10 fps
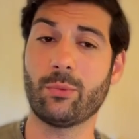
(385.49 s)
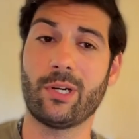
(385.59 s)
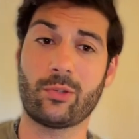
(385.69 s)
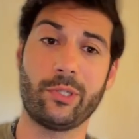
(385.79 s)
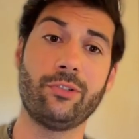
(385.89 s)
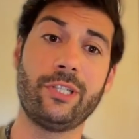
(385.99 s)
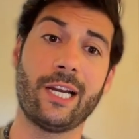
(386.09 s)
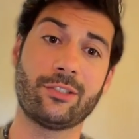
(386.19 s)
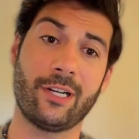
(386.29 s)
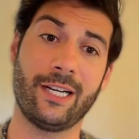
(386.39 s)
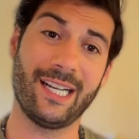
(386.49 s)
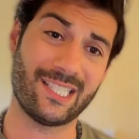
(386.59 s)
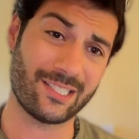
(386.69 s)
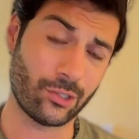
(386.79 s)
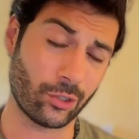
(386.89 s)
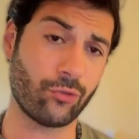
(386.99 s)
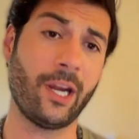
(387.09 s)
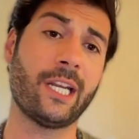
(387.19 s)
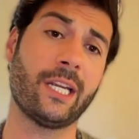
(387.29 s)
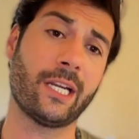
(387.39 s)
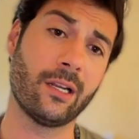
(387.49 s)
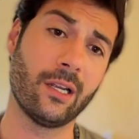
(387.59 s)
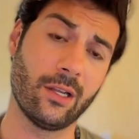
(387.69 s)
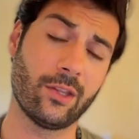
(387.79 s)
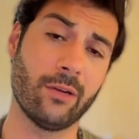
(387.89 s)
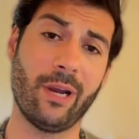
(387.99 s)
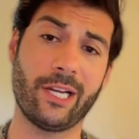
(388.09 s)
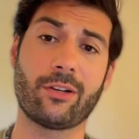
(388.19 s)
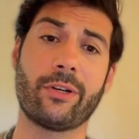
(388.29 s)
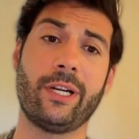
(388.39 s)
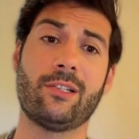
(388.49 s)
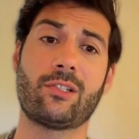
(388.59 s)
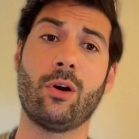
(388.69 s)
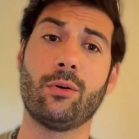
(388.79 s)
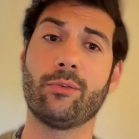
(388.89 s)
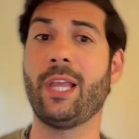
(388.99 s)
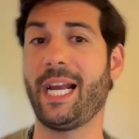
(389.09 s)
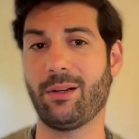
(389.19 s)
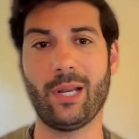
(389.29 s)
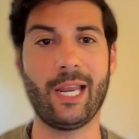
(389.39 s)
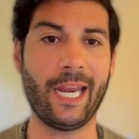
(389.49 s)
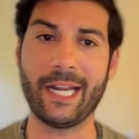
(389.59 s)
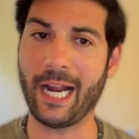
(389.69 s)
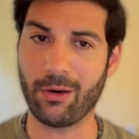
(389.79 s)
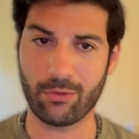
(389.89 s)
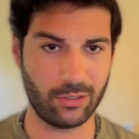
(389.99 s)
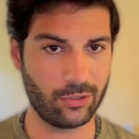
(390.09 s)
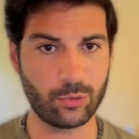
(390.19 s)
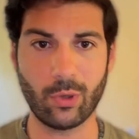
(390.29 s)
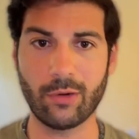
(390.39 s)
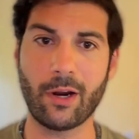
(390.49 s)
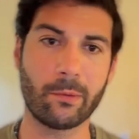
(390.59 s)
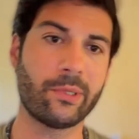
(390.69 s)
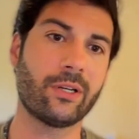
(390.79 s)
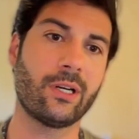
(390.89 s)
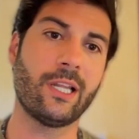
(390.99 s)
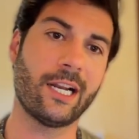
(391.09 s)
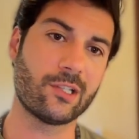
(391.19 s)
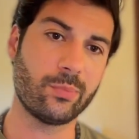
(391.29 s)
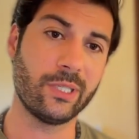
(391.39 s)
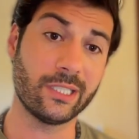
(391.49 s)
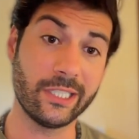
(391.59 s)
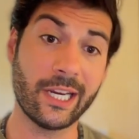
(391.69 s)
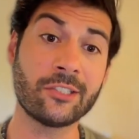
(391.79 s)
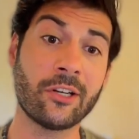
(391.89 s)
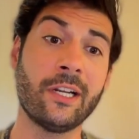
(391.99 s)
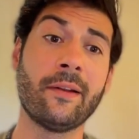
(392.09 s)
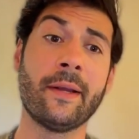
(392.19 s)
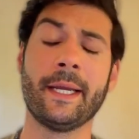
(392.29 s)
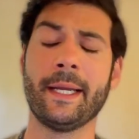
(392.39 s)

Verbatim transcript: Whereas when you dehydrate it, it's degrading the microgreens over that eight hour or 12 hour period that is being dehydrated.